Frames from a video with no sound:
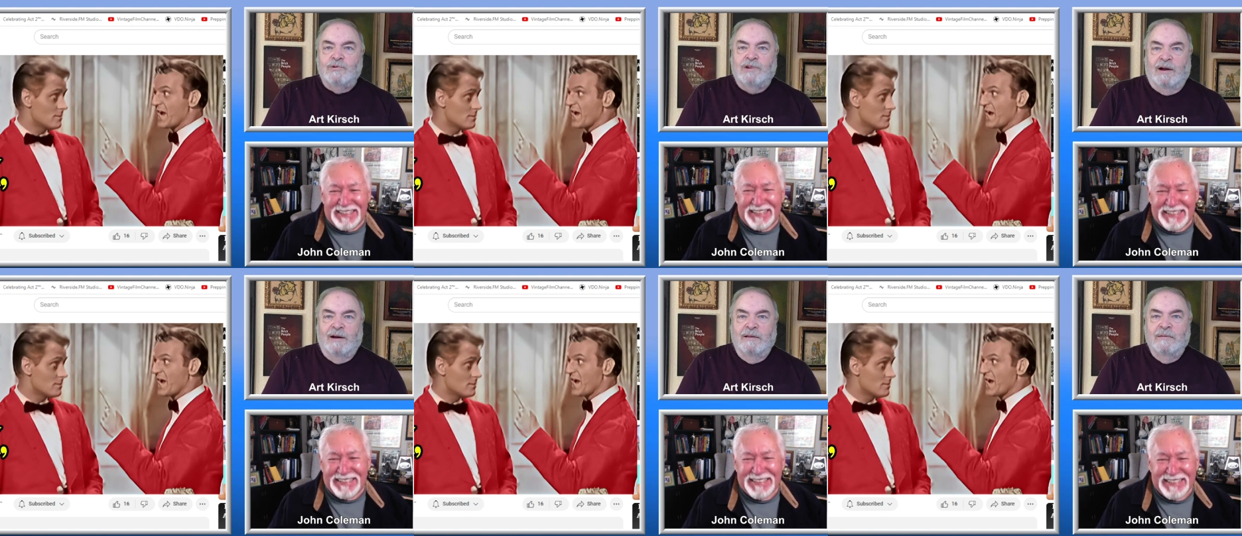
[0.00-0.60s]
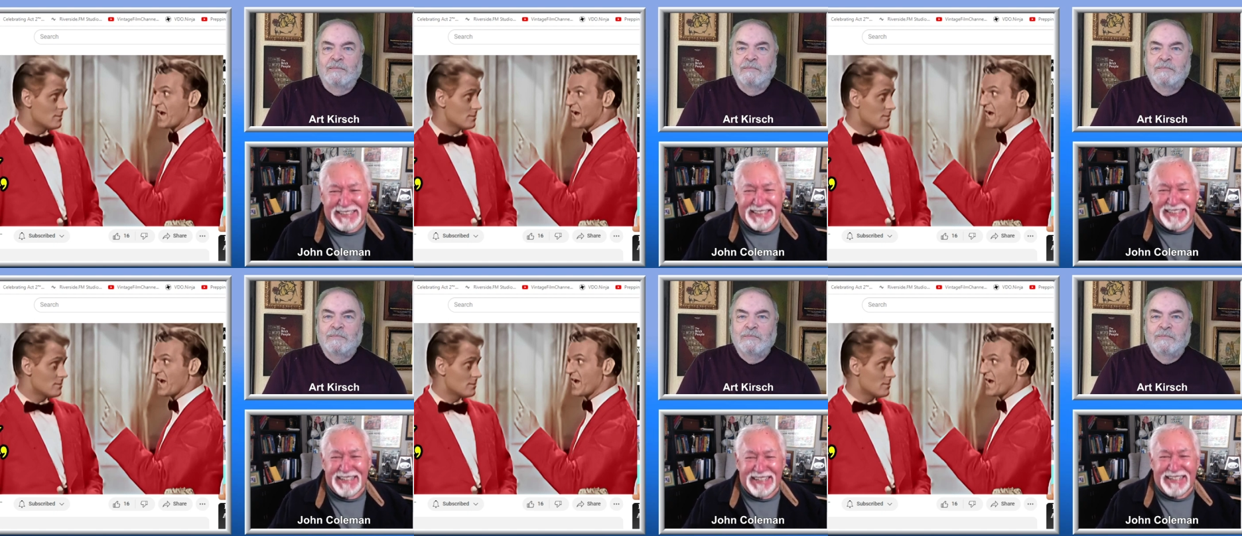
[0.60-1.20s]
Speaker 1: John.
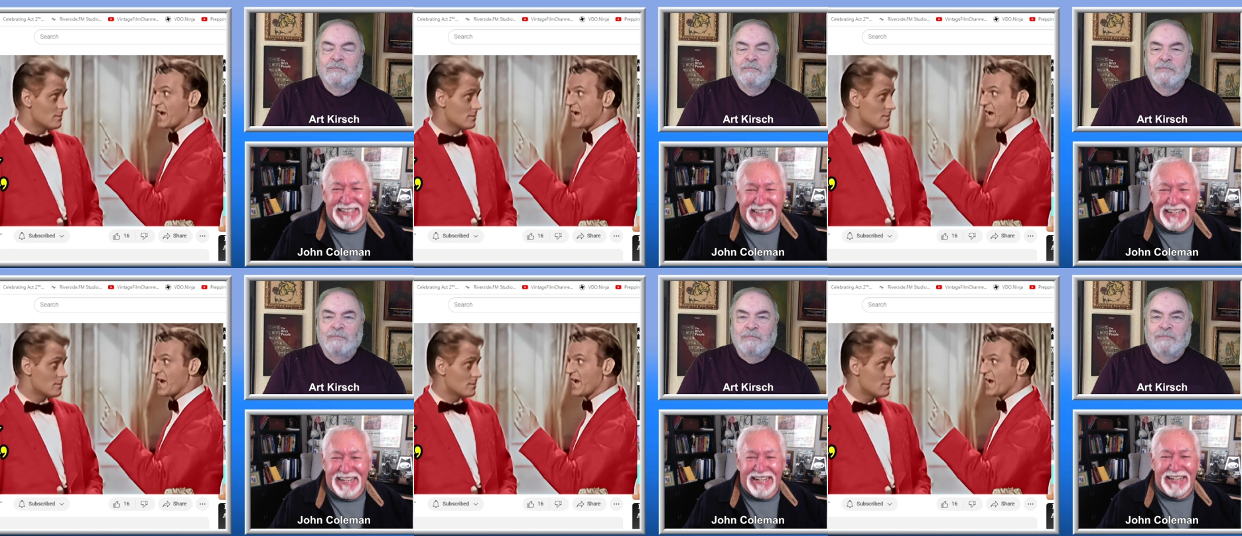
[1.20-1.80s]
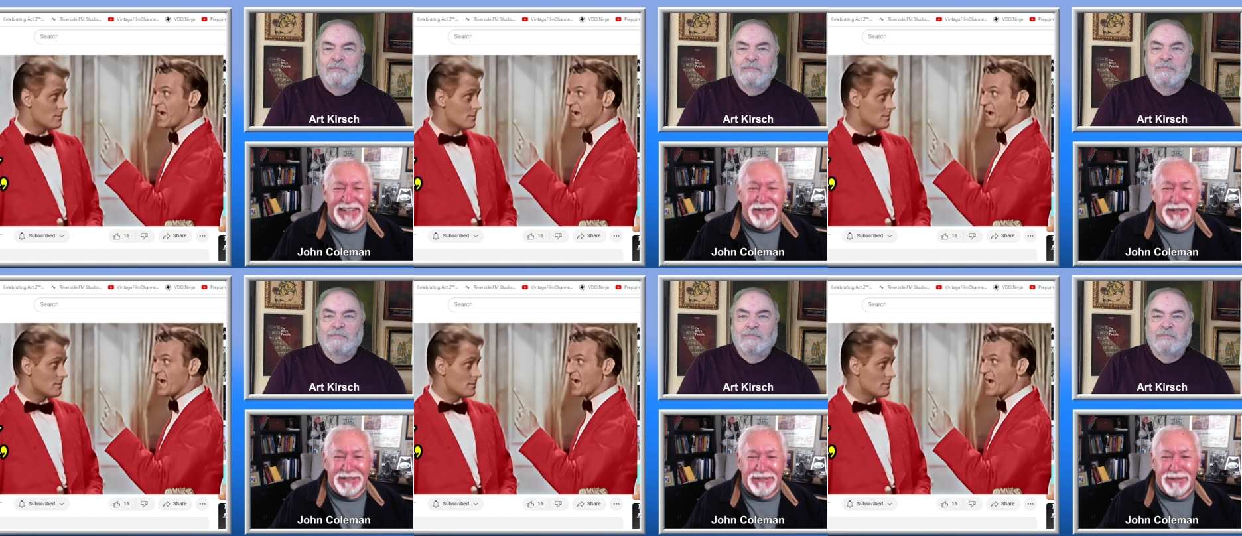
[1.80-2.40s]

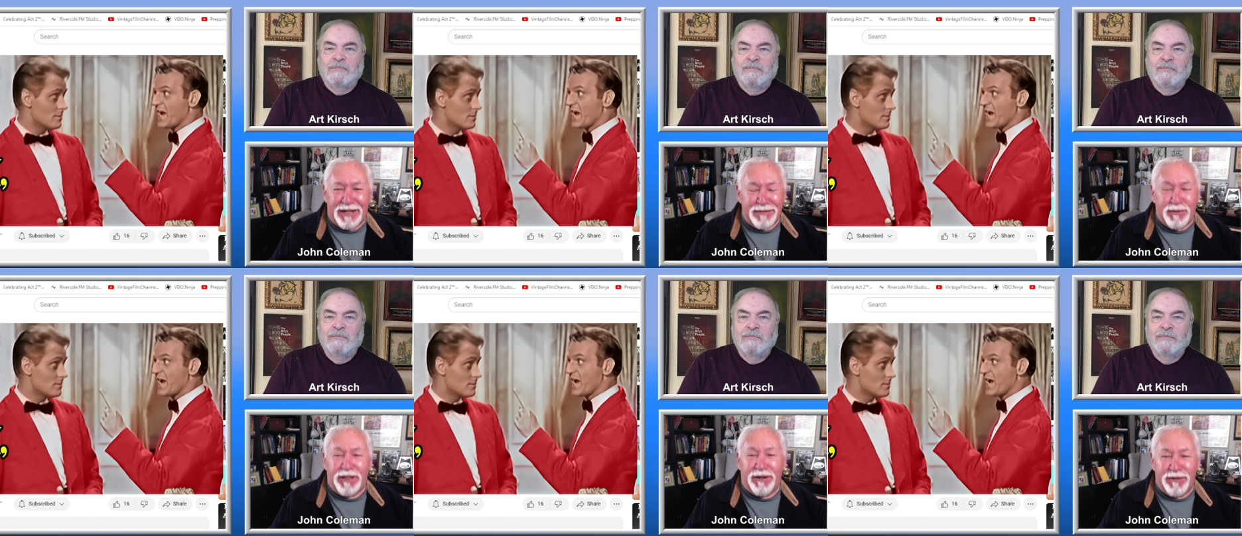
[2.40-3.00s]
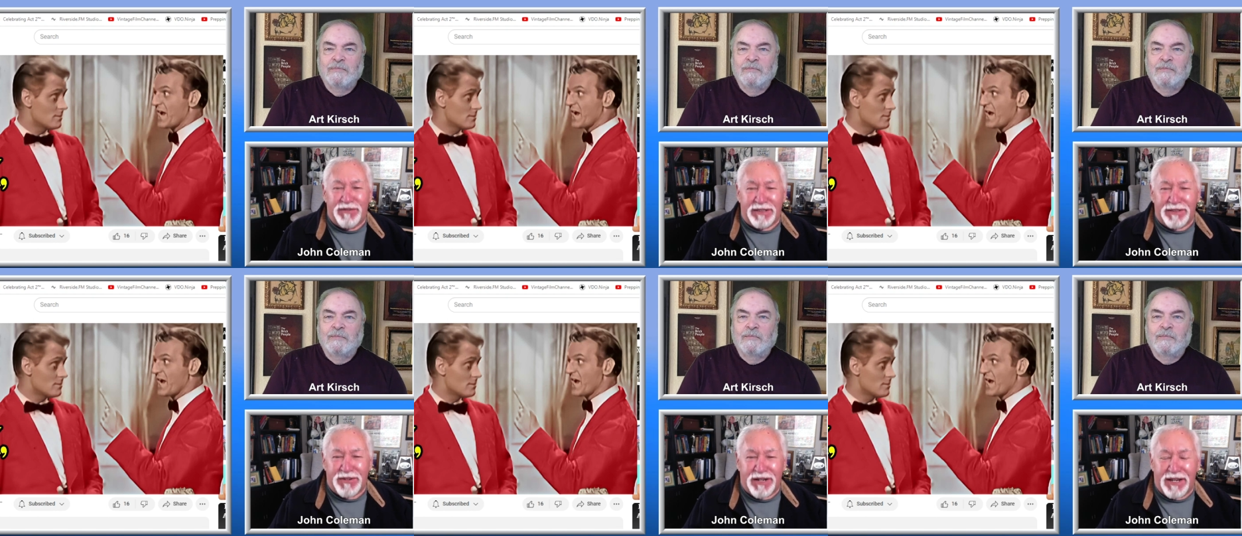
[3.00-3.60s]
Speaker 2: hey, Art. Uh, we are
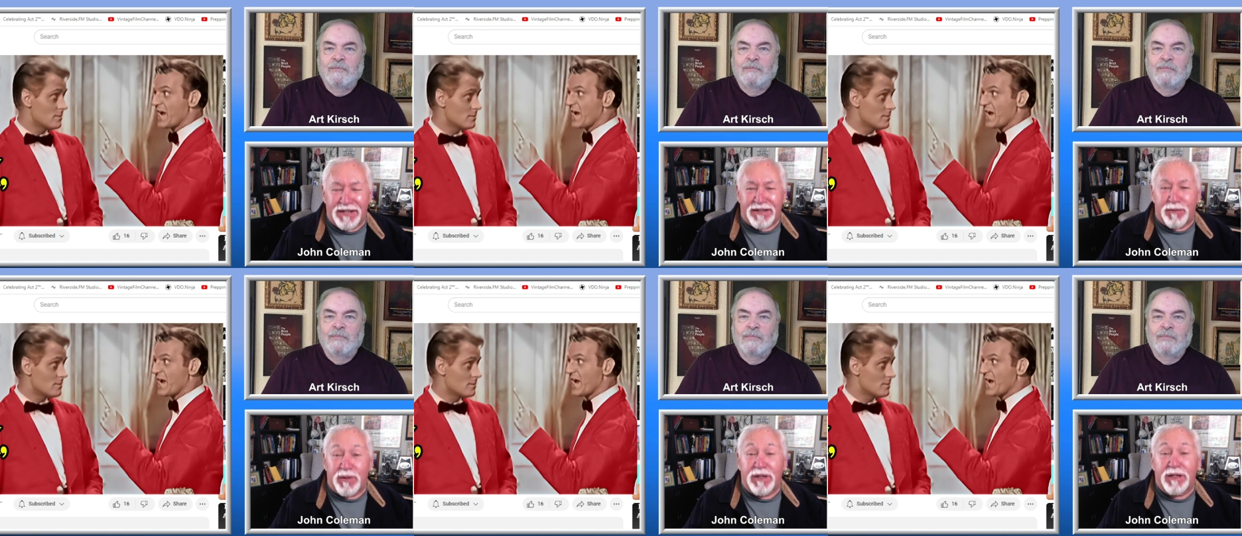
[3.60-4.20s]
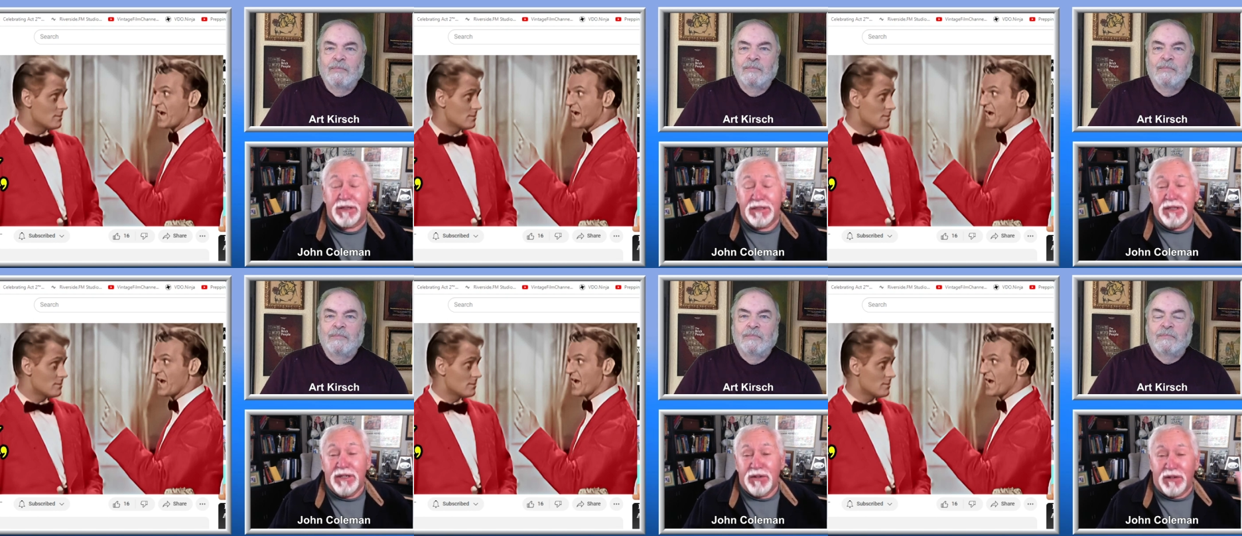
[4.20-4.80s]
Vintage Guys, and we
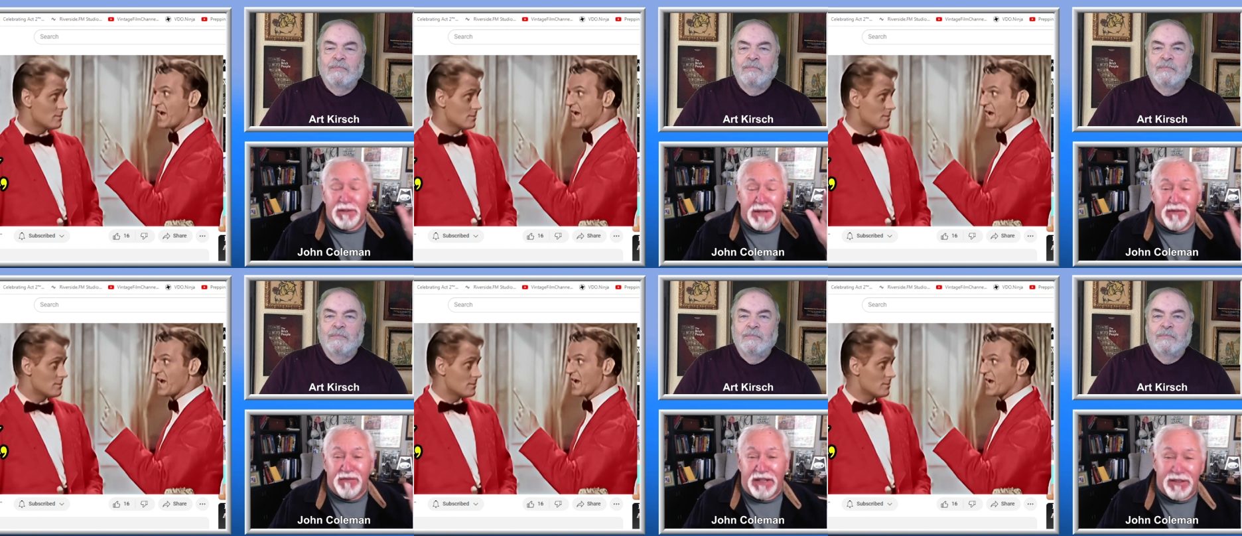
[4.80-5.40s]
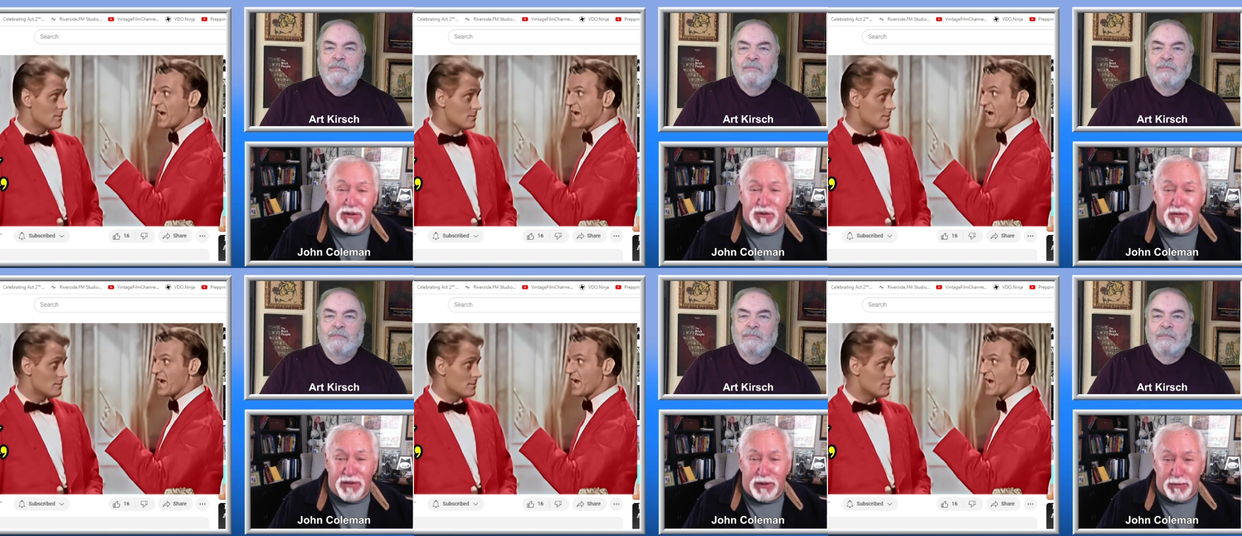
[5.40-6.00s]
are talking about
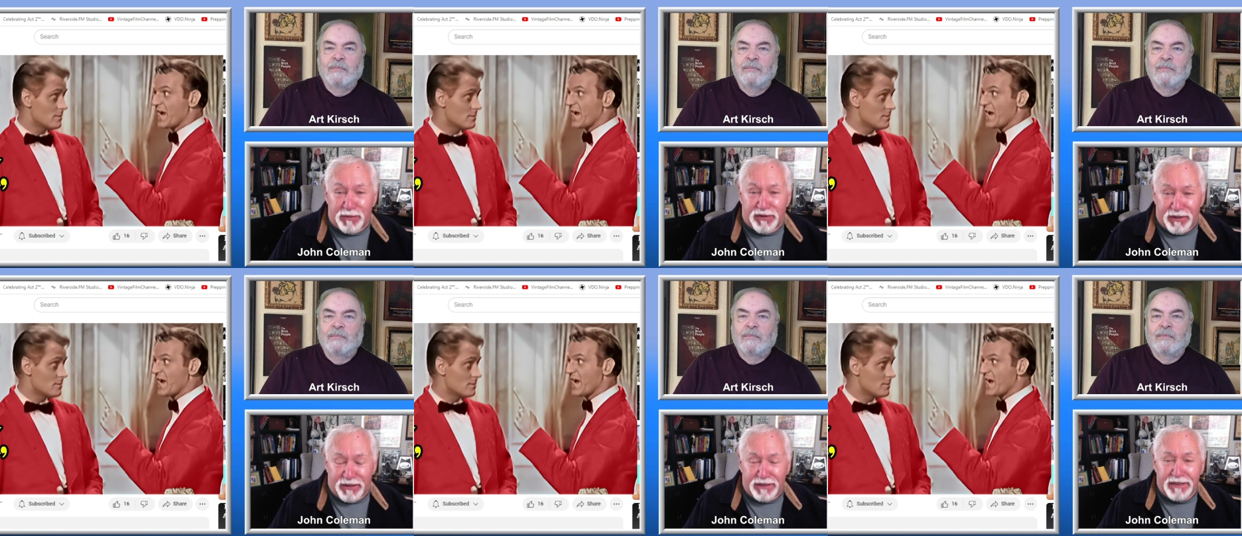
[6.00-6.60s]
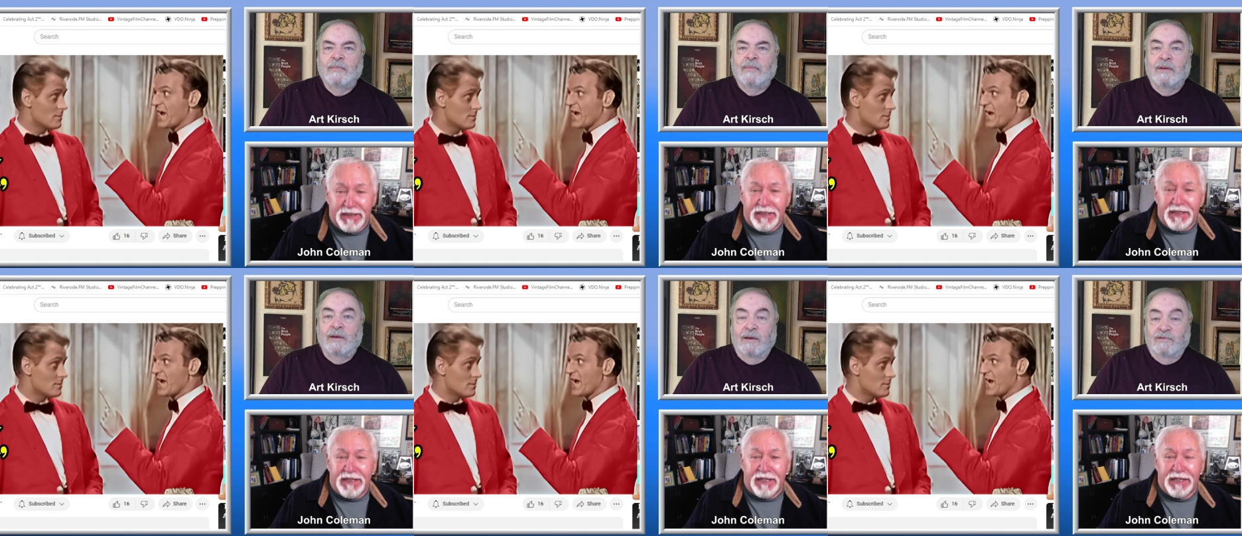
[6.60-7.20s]
vintage films here.
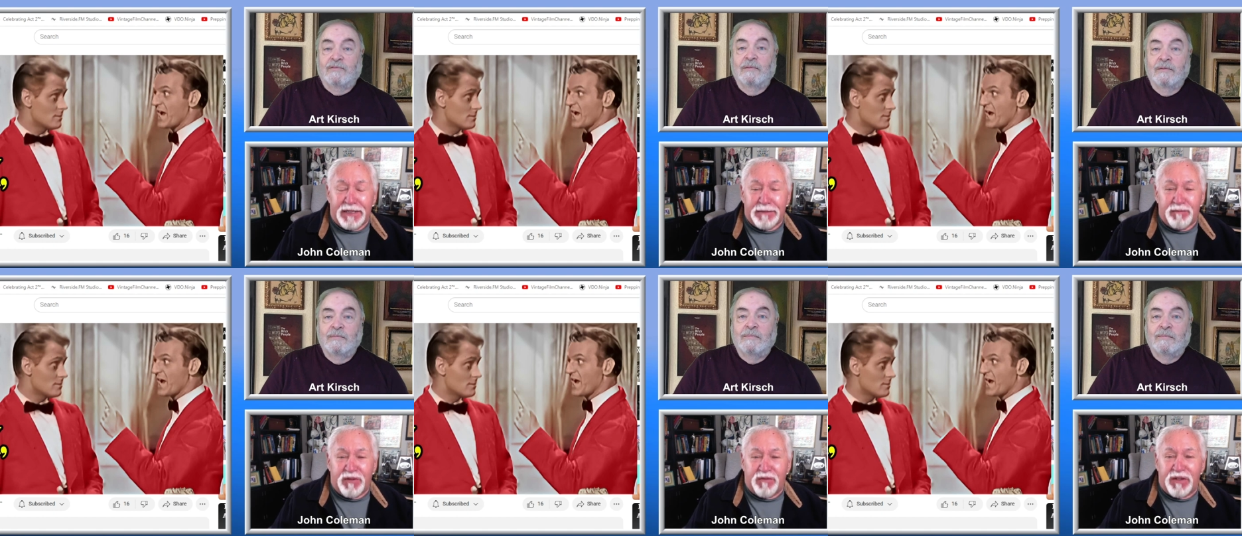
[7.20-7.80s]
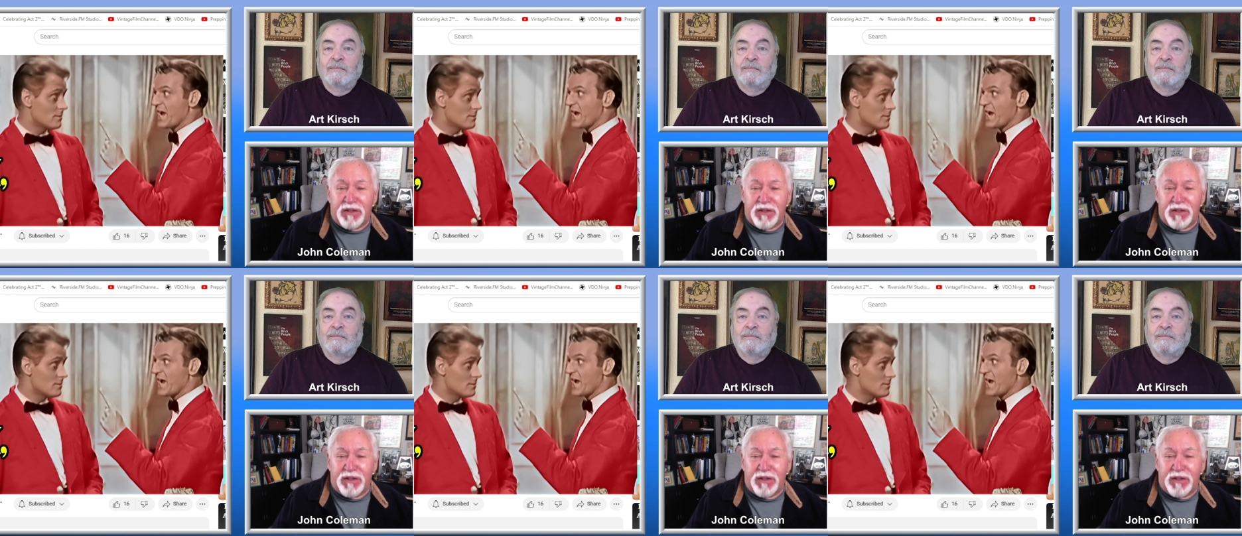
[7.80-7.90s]
Yes. Um, the